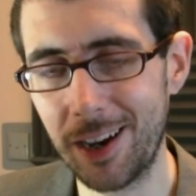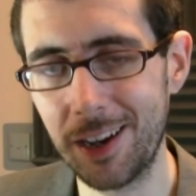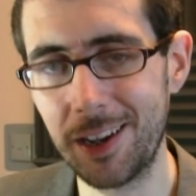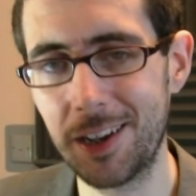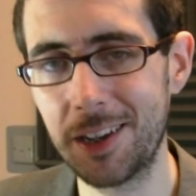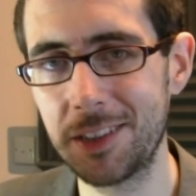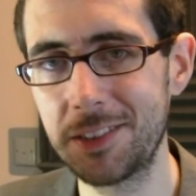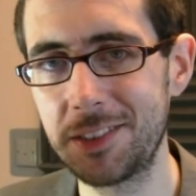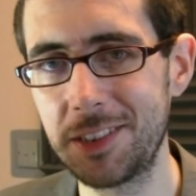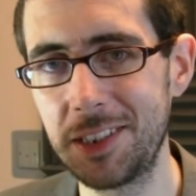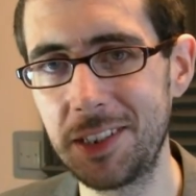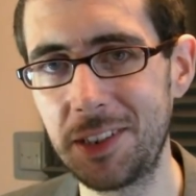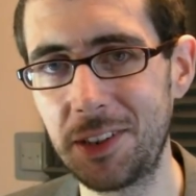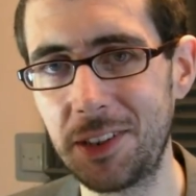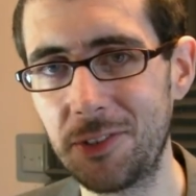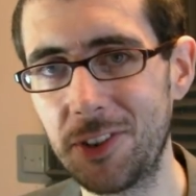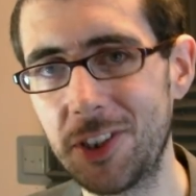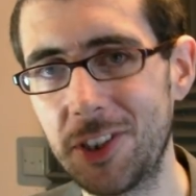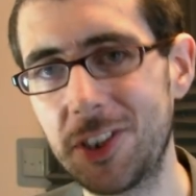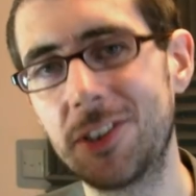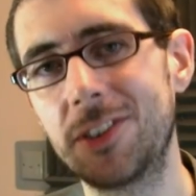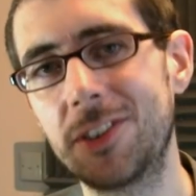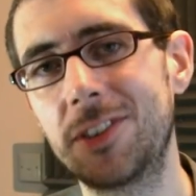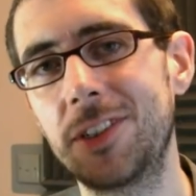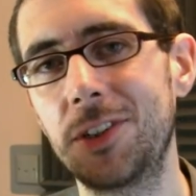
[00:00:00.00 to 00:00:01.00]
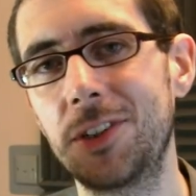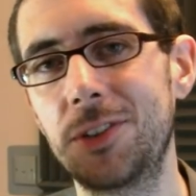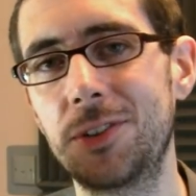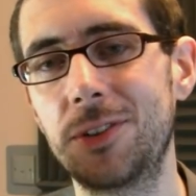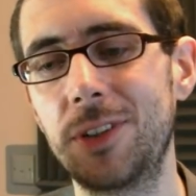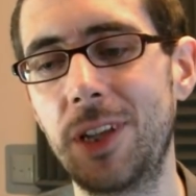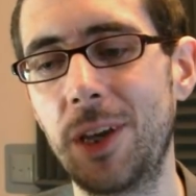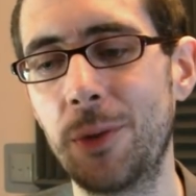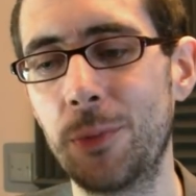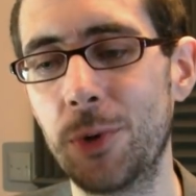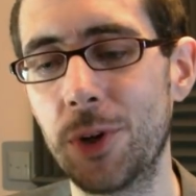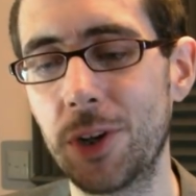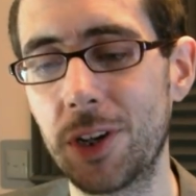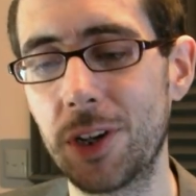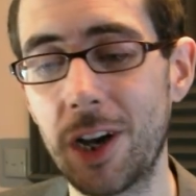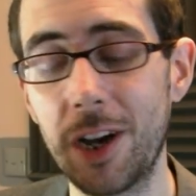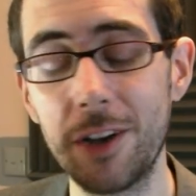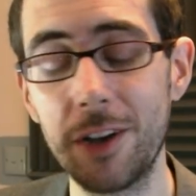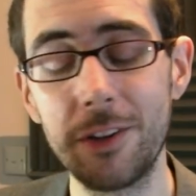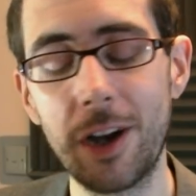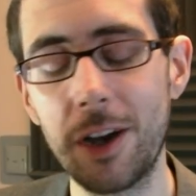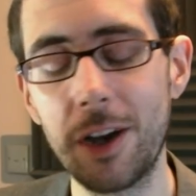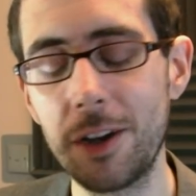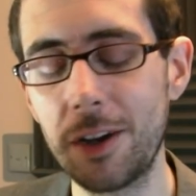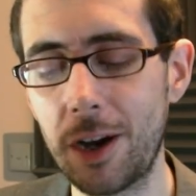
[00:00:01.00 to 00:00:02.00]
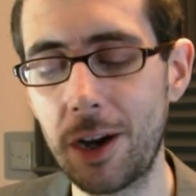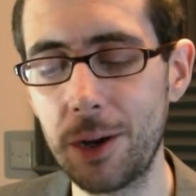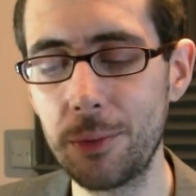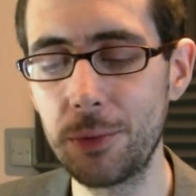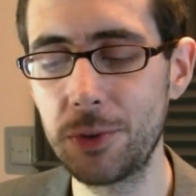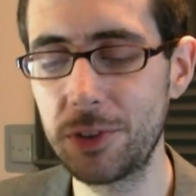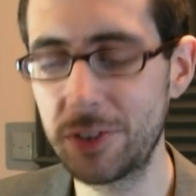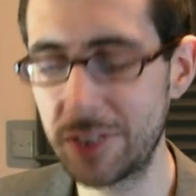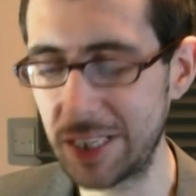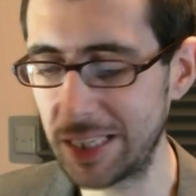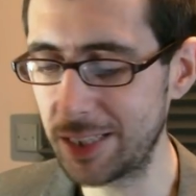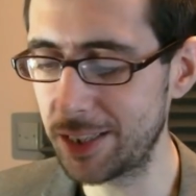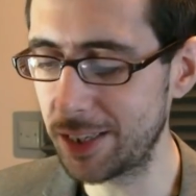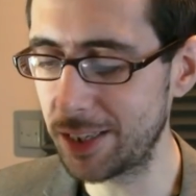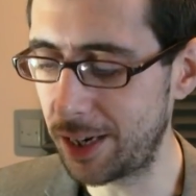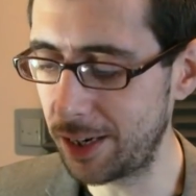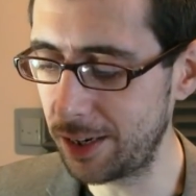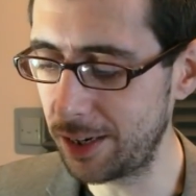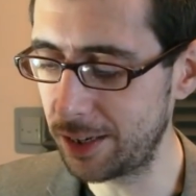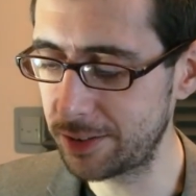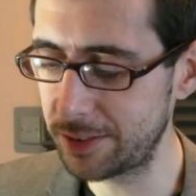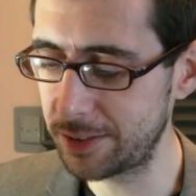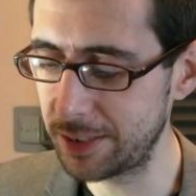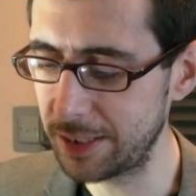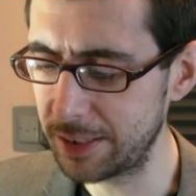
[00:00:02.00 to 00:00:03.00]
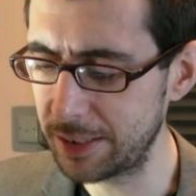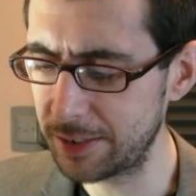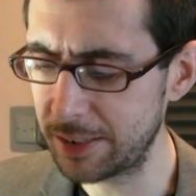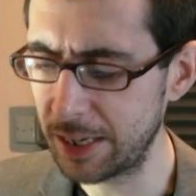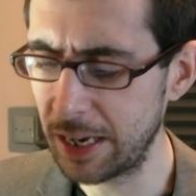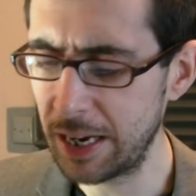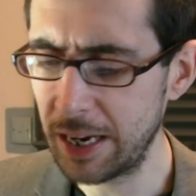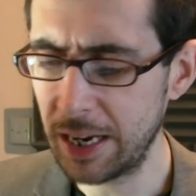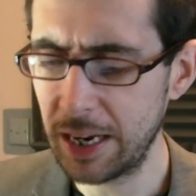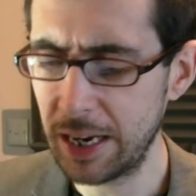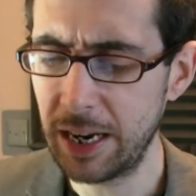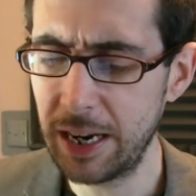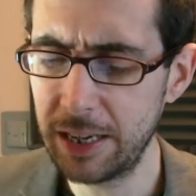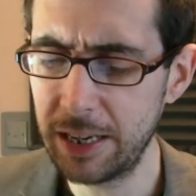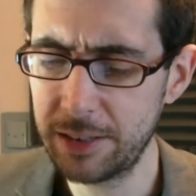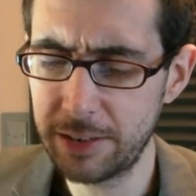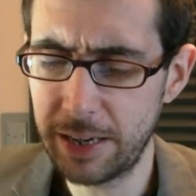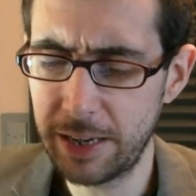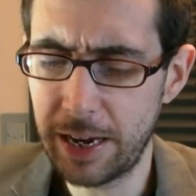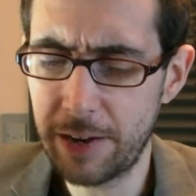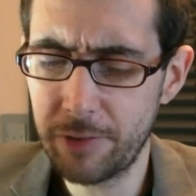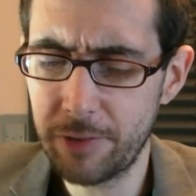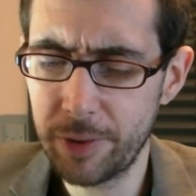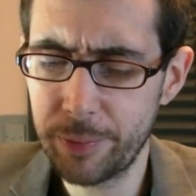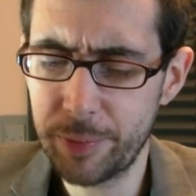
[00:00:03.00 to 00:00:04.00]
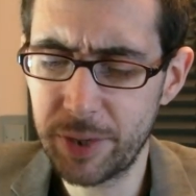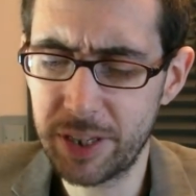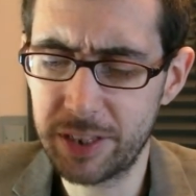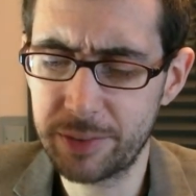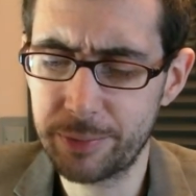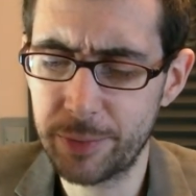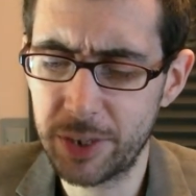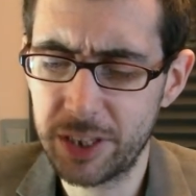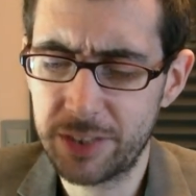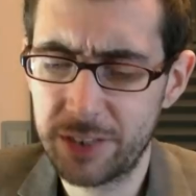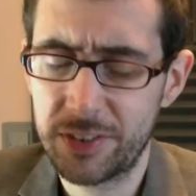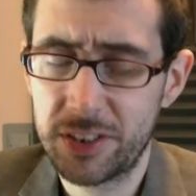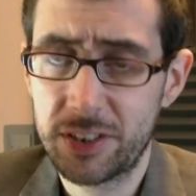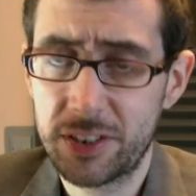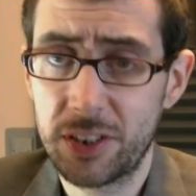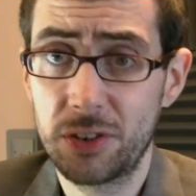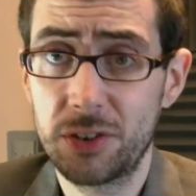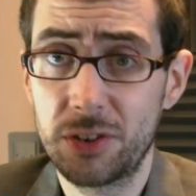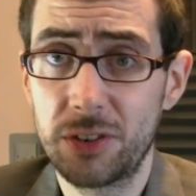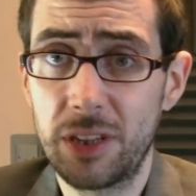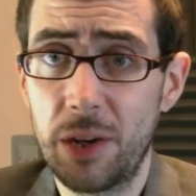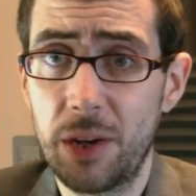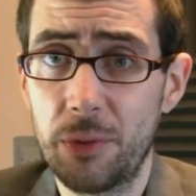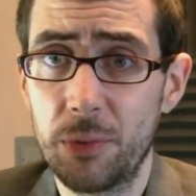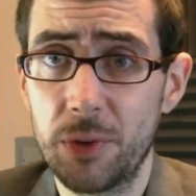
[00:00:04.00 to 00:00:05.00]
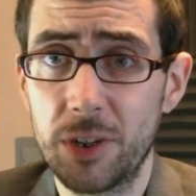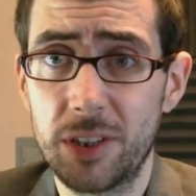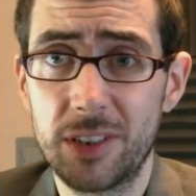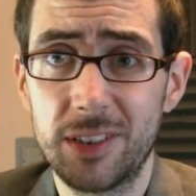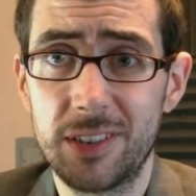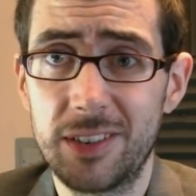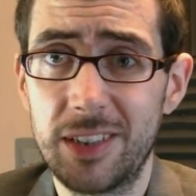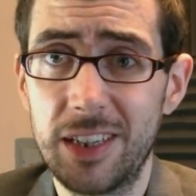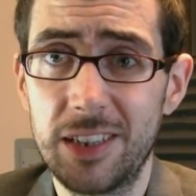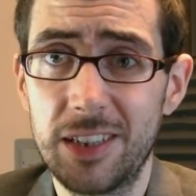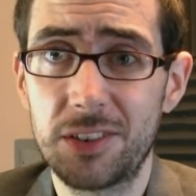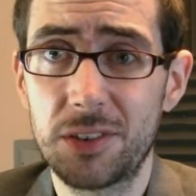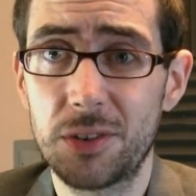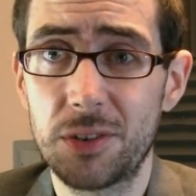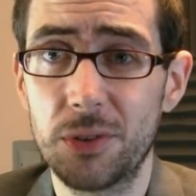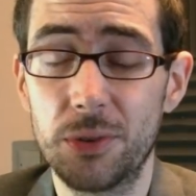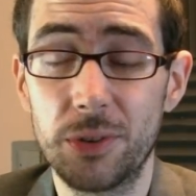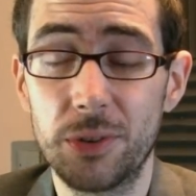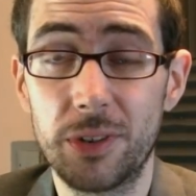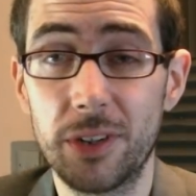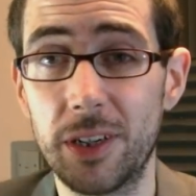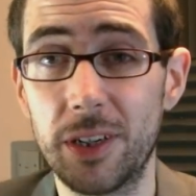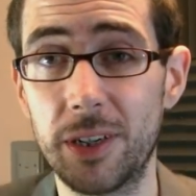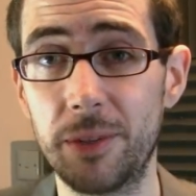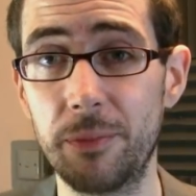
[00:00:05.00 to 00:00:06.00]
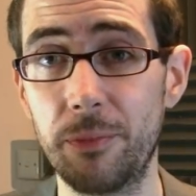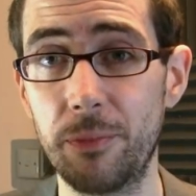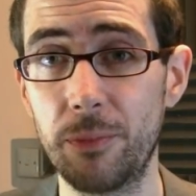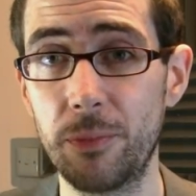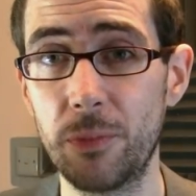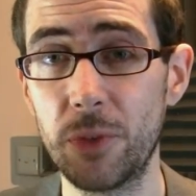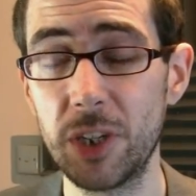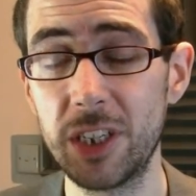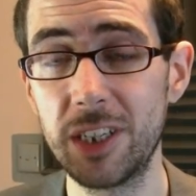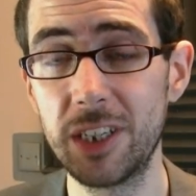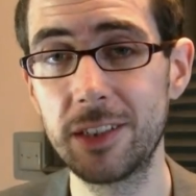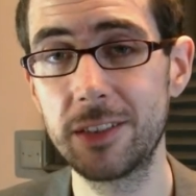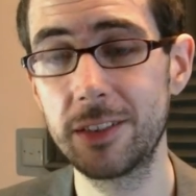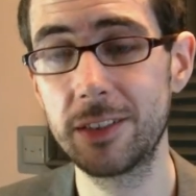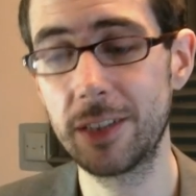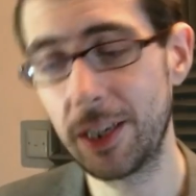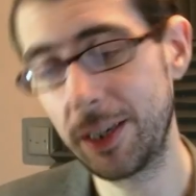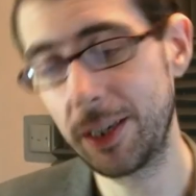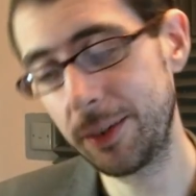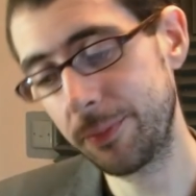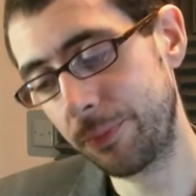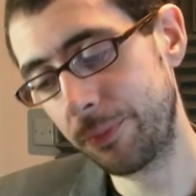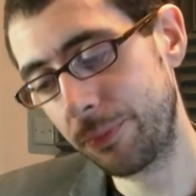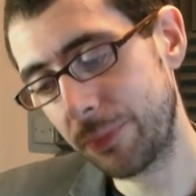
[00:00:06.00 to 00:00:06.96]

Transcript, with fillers: I R C, the original social network. I, I, I would say that I R C is, it's every bit as much of a social network as Discord, um, wouldn't you say?